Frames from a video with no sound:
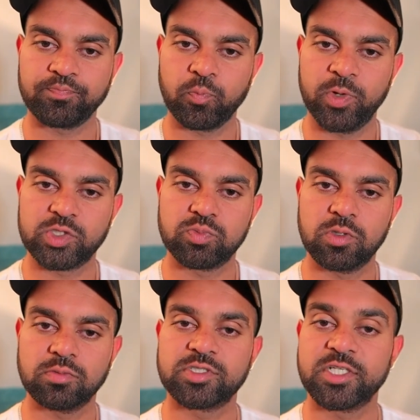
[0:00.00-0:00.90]
which
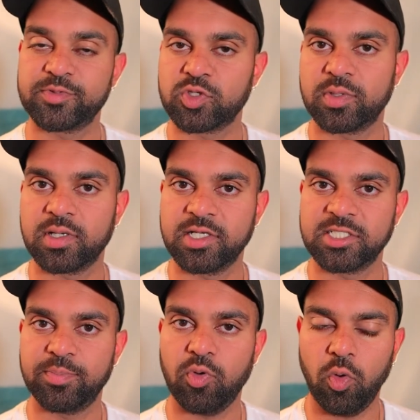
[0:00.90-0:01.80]
will subsequently
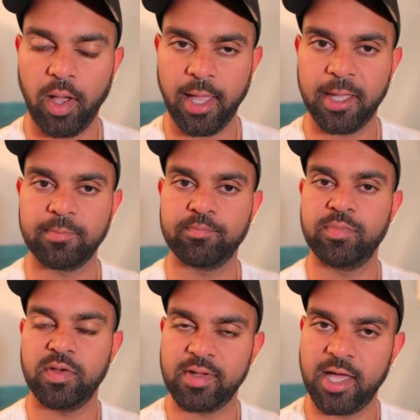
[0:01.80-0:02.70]
support a
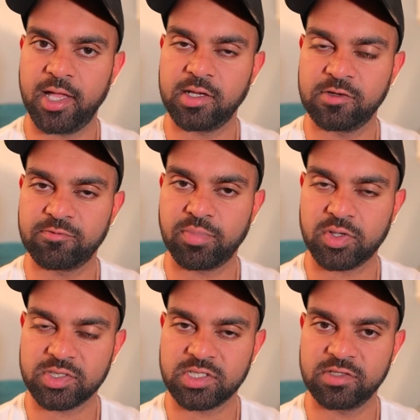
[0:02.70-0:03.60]
myriad of
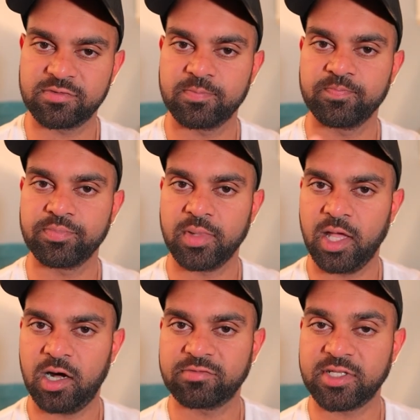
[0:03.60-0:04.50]
positive
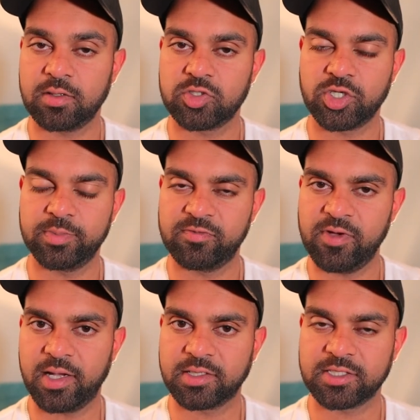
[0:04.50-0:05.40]
health downstream
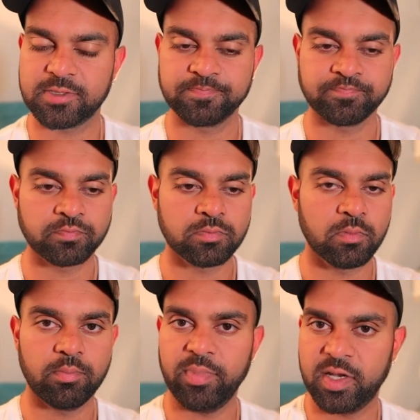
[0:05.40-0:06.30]
effects:
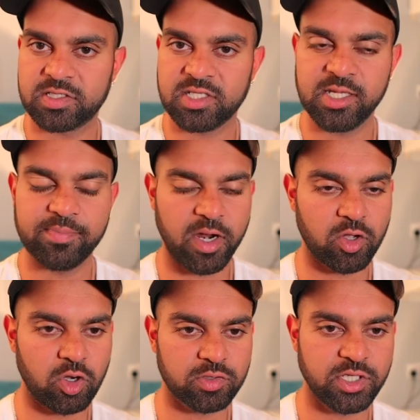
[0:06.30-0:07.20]
better sleep, better
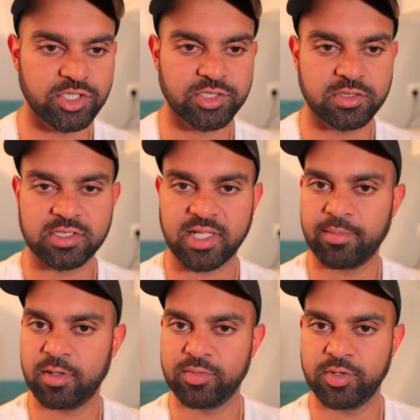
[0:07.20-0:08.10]
cognition,
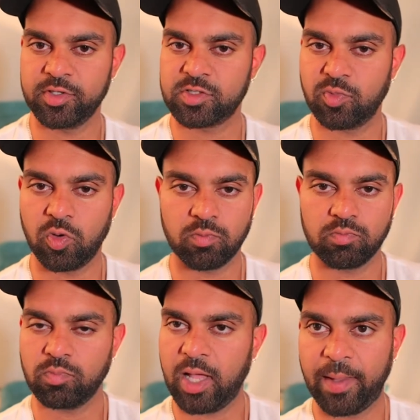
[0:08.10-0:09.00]
stabler moods, more
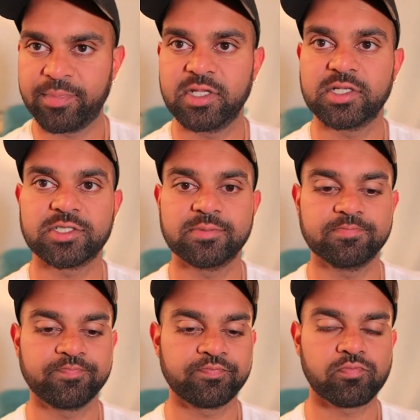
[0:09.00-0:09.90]
happiness and
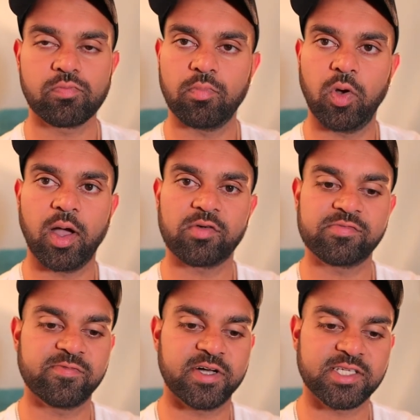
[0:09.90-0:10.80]
more health
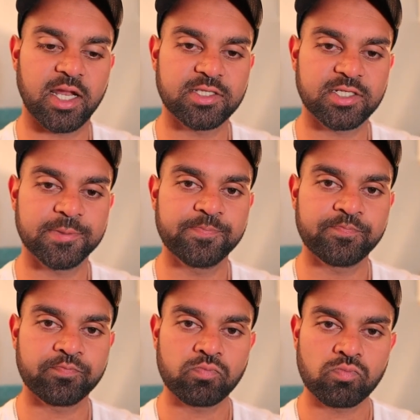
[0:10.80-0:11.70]
and vitality.
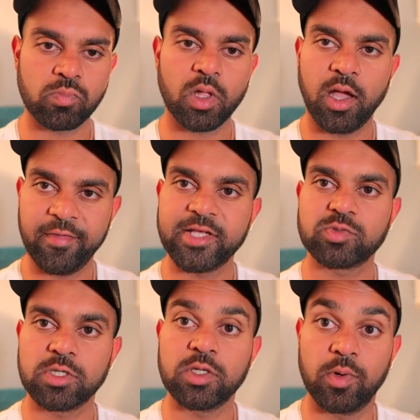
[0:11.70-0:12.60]
And that's
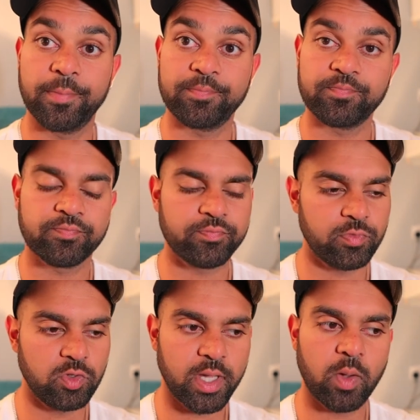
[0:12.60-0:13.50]
what you want.
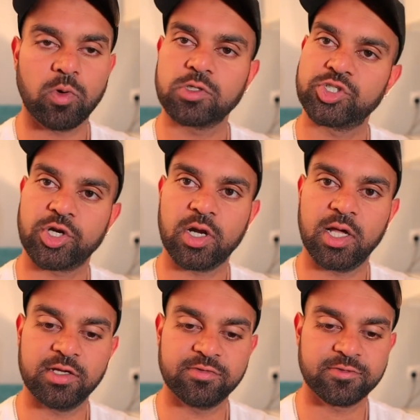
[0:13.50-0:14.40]
You get one shot at
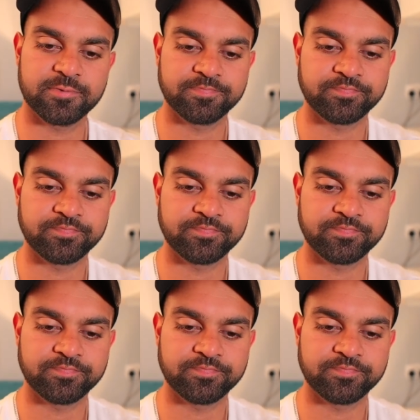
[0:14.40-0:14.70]
life.